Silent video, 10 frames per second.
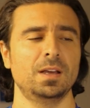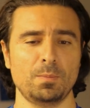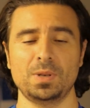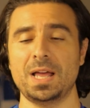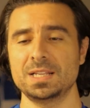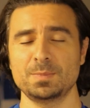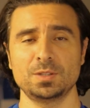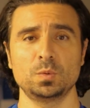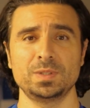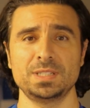While Blas
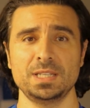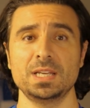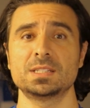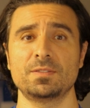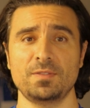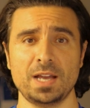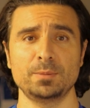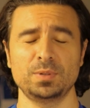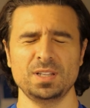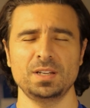Matuidi is a
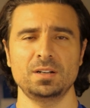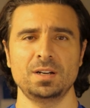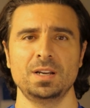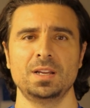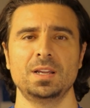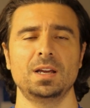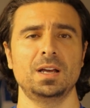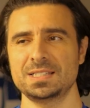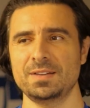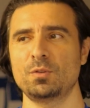fine player,
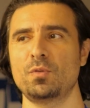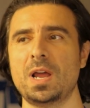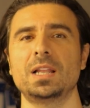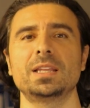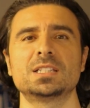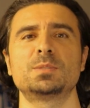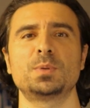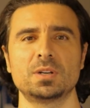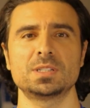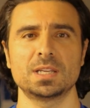he doesn't have the rallying
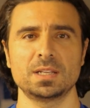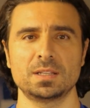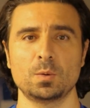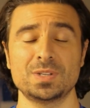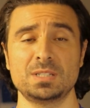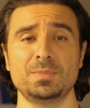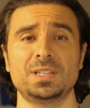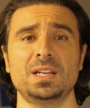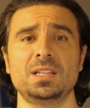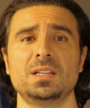spirits that
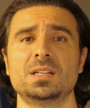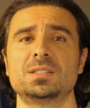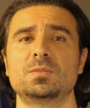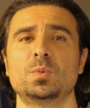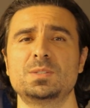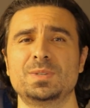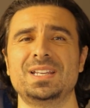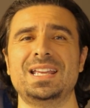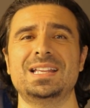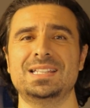Weston McKennie does. So
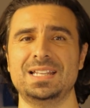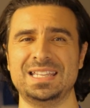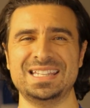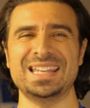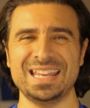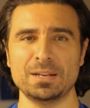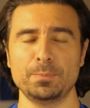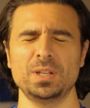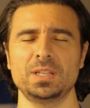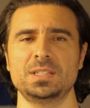Weston McKennie has that
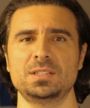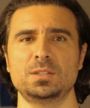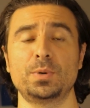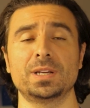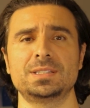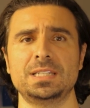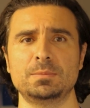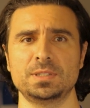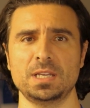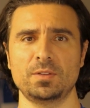innate ability to bring a
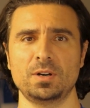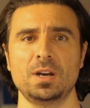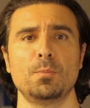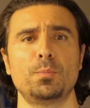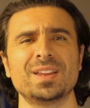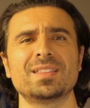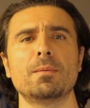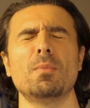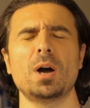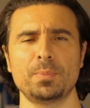team together,
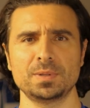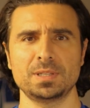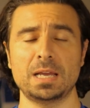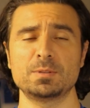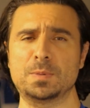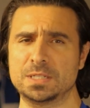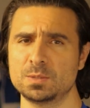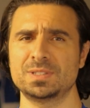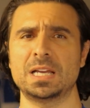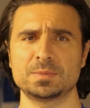bring them up in time,
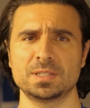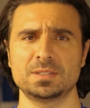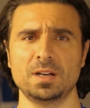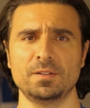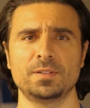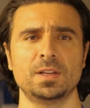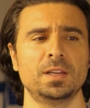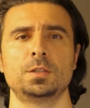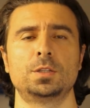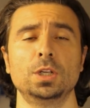especially when times get tough.
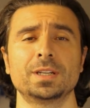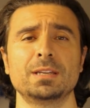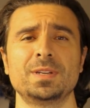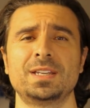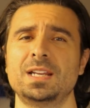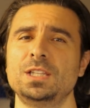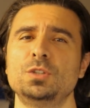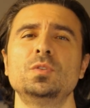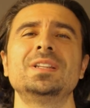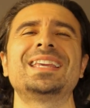To look at McKennie,
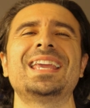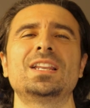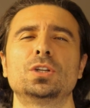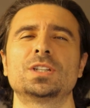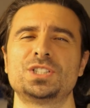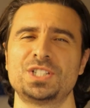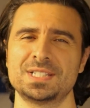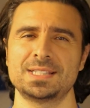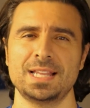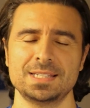you really can't look at
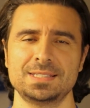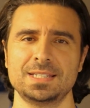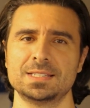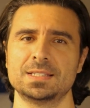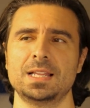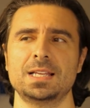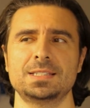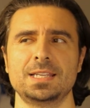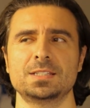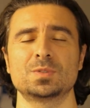just last season.
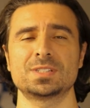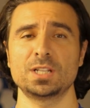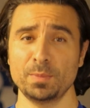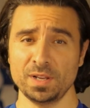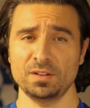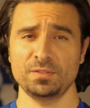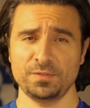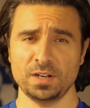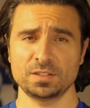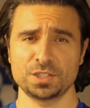Last season was a little bit
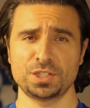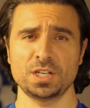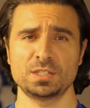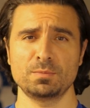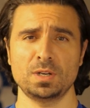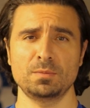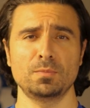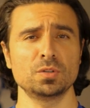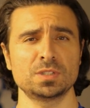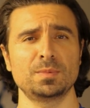unfair to judge him on,
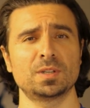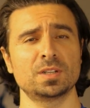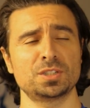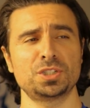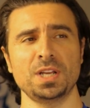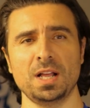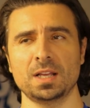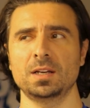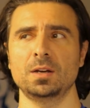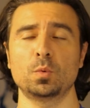mostly because
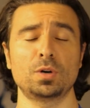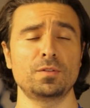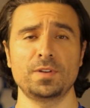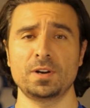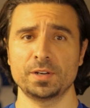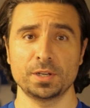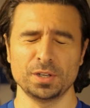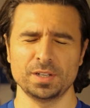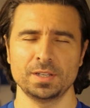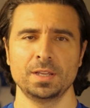Schalke weren't very
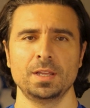good.